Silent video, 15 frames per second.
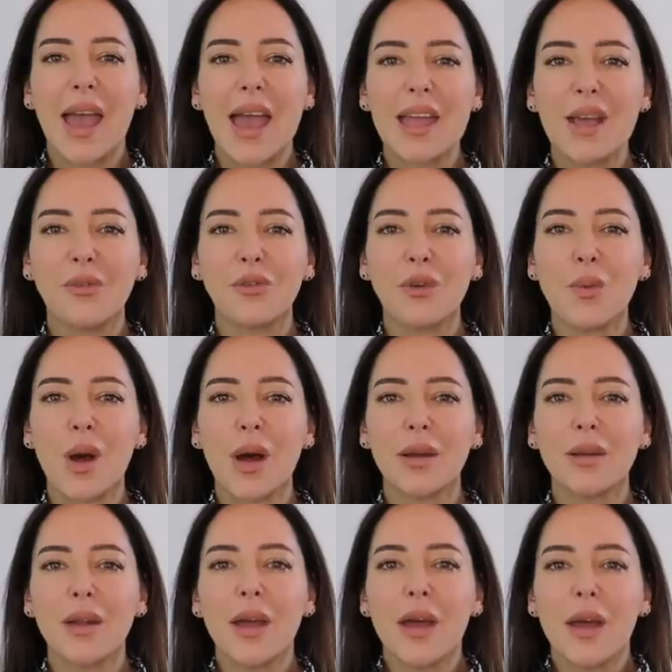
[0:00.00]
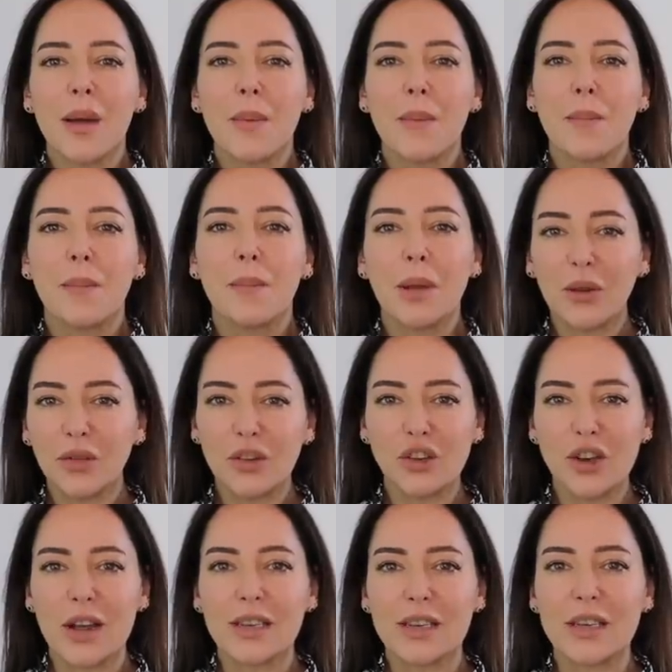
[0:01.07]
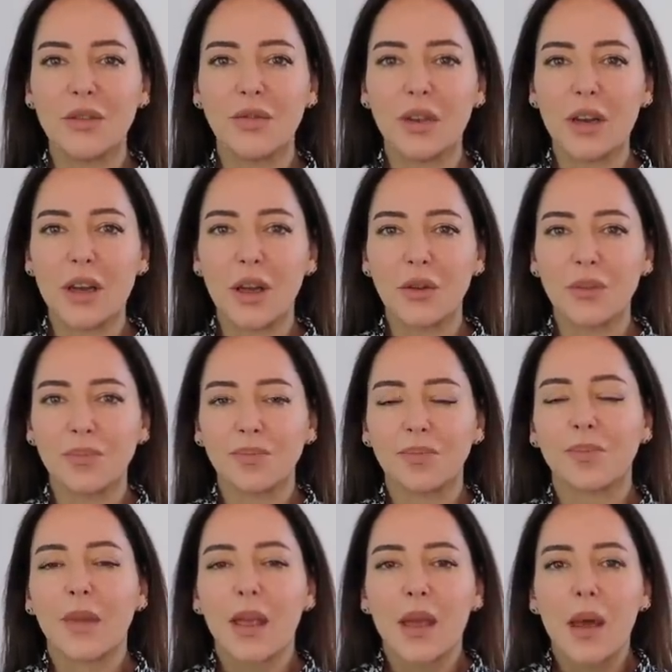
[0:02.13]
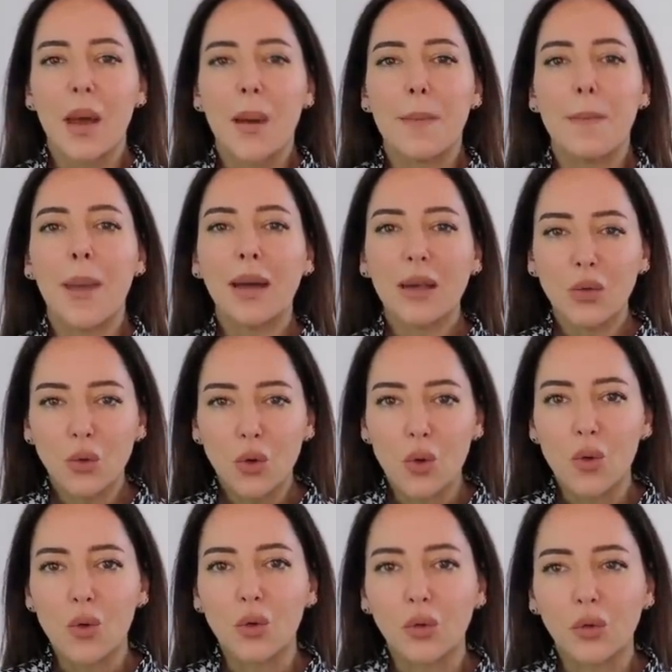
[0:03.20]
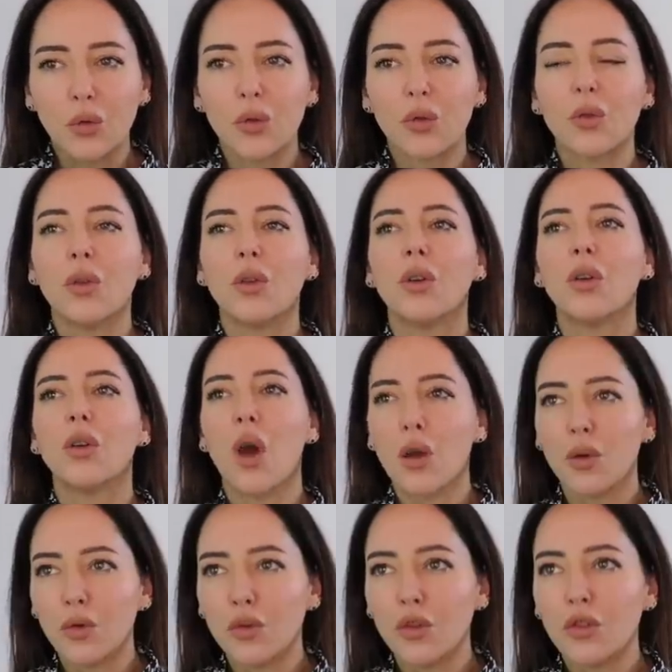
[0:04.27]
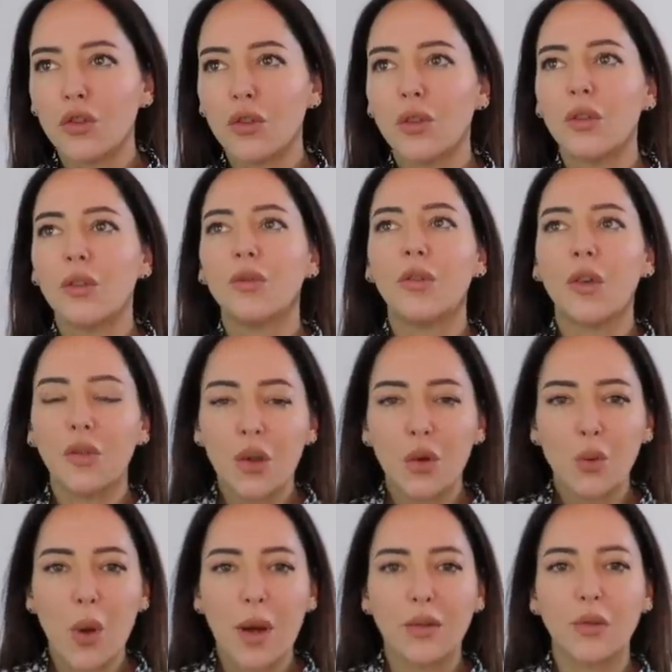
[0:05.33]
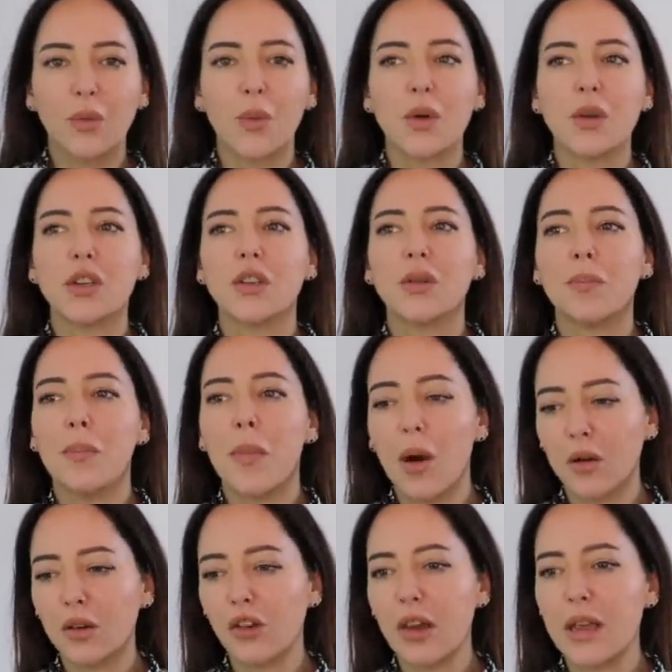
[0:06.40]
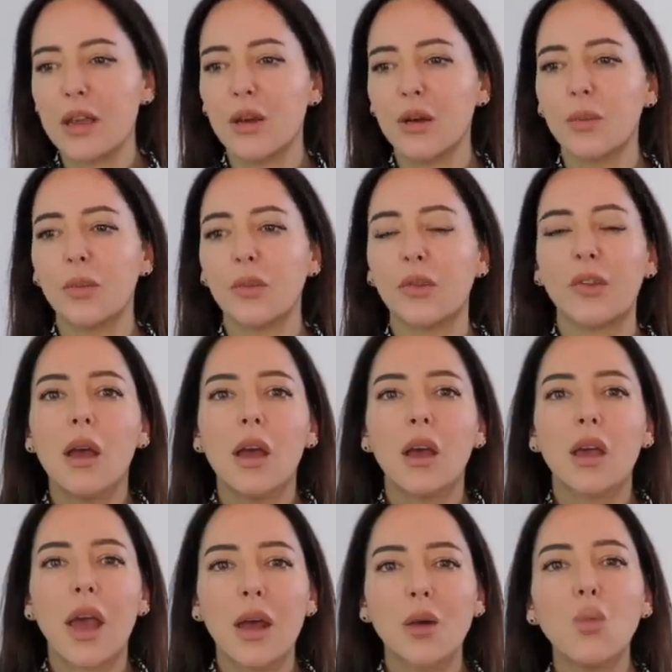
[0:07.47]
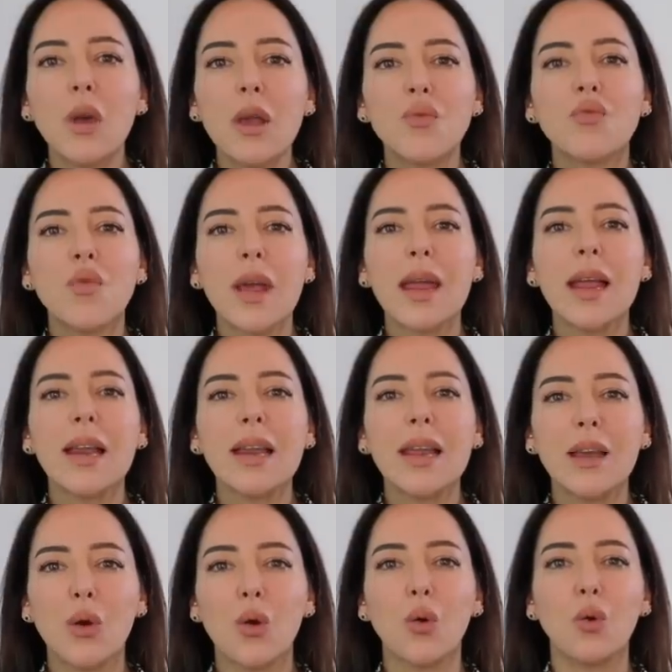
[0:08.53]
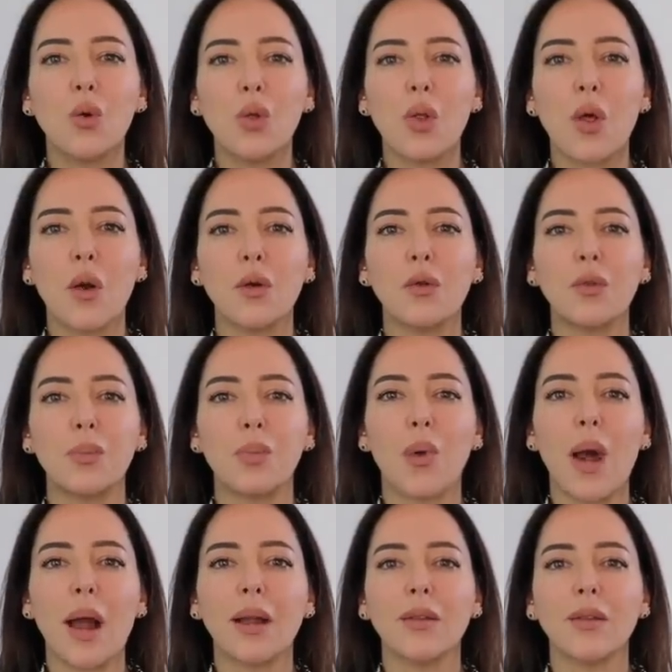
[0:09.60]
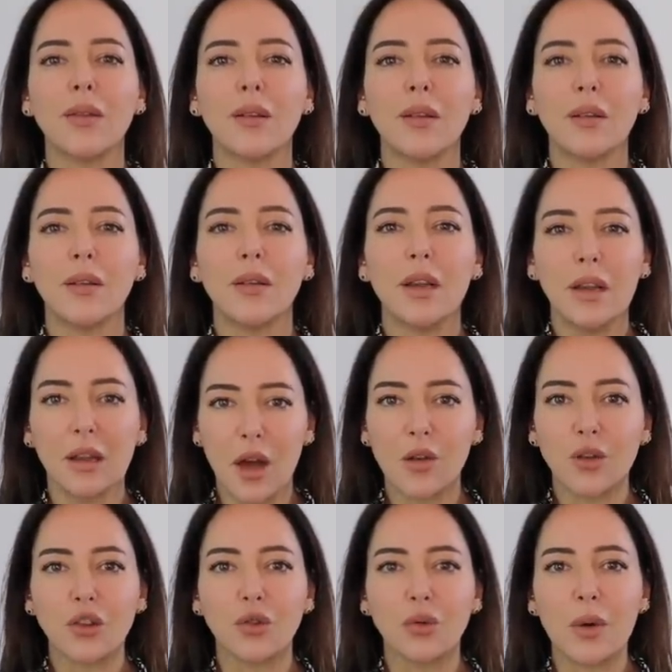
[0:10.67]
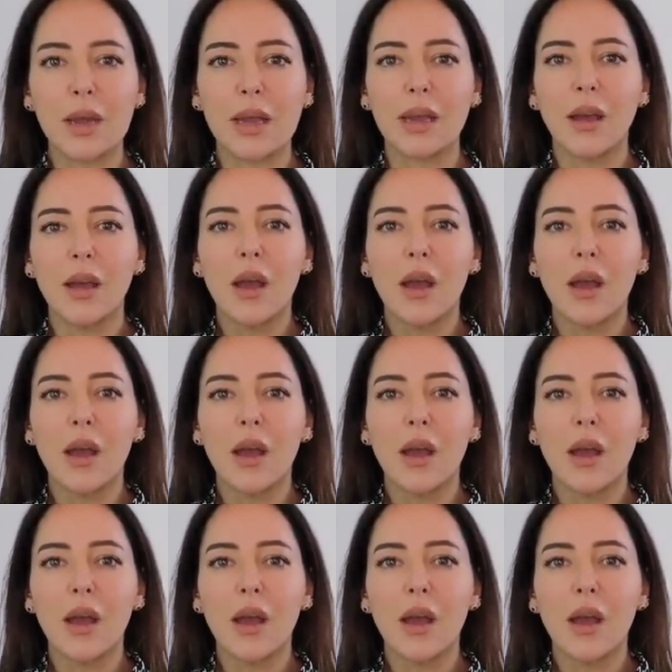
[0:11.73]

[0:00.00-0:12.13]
Hey everyone, bit of a chatty video. Michael Kors, Coach, Vivienne Westwood, Marc Jacobs. Can we really call those brands luxury?